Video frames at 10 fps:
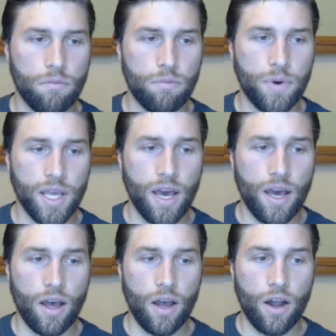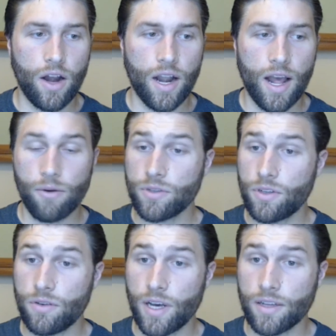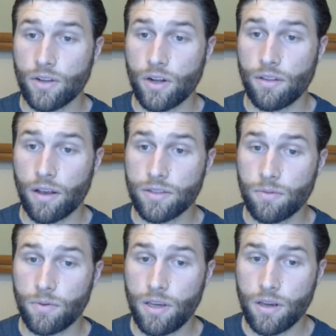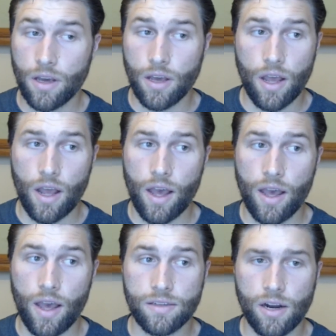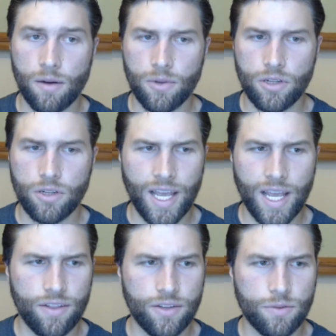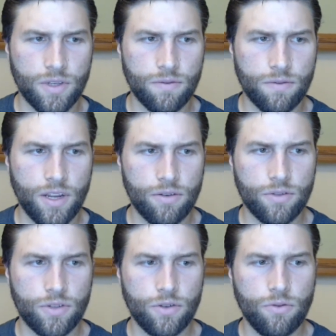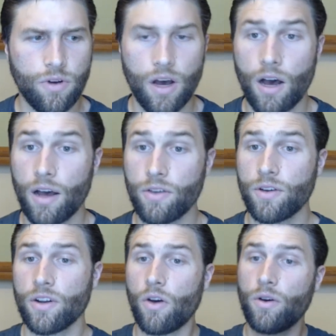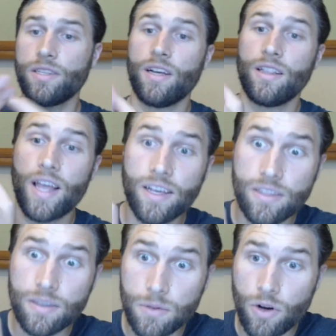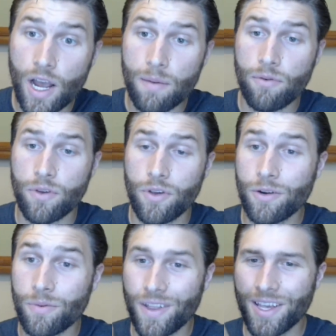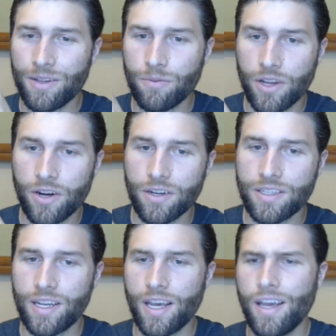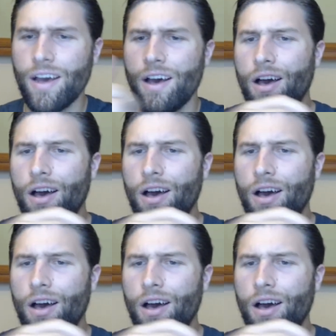But yeah, all right, I will see you guys all next week. And sorry I'm a little late on this week's video too. You can always like and subscribe if you liked what you heard today.